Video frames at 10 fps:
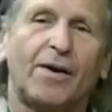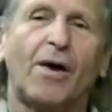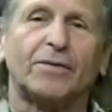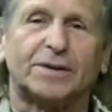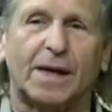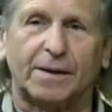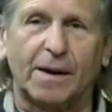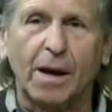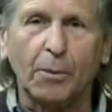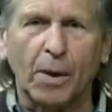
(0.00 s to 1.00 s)
all of a
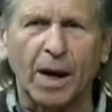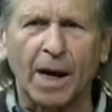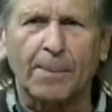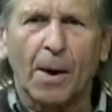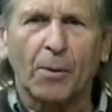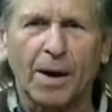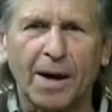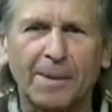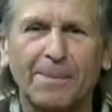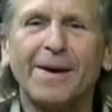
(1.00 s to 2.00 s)
sudden,
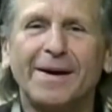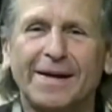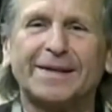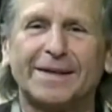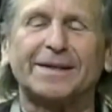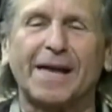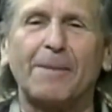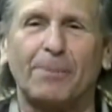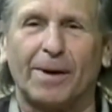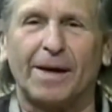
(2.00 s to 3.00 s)
it's the
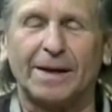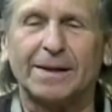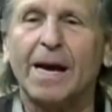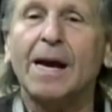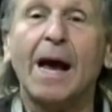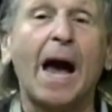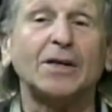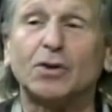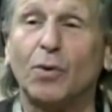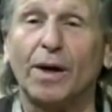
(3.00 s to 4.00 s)
state police. I
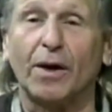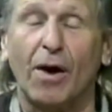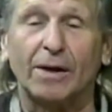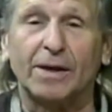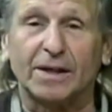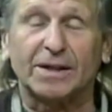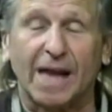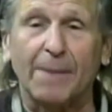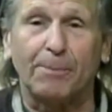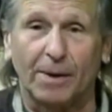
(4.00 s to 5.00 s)
swear to God, this
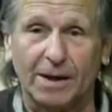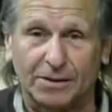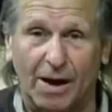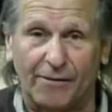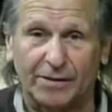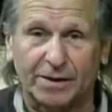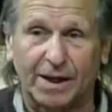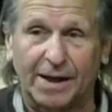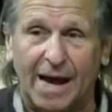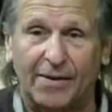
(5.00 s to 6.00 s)
state police officer,
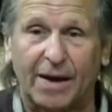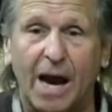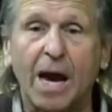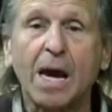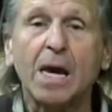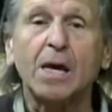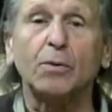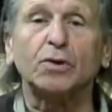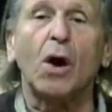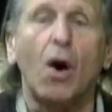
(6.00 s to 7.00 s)
get out of the car. He
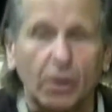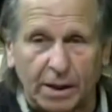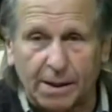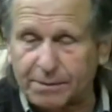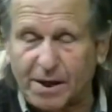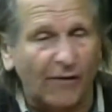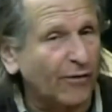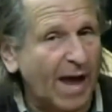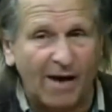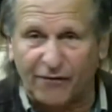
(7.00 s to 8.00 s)
was holding himself
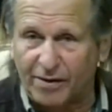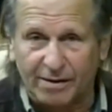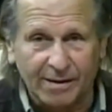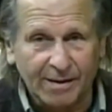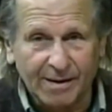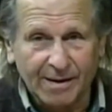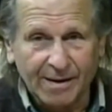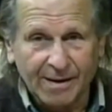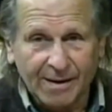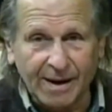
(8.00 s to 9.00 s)
laughing.
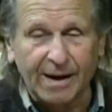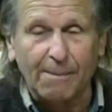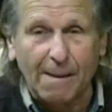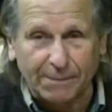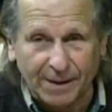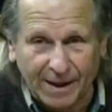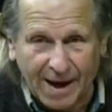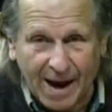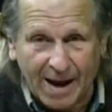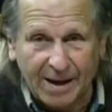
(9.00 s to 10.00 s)
He come up to the
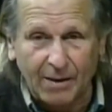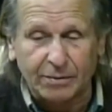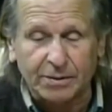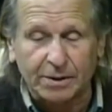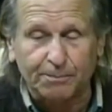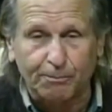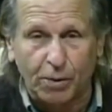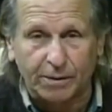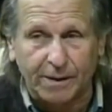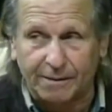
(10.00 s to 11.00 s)
car. He goes, just
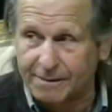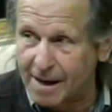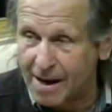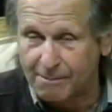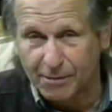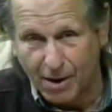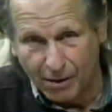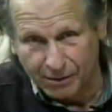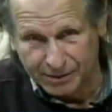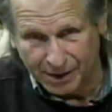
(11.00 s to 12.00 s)
put the damn
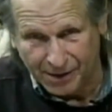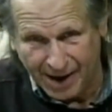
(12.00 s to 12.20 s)
cones on the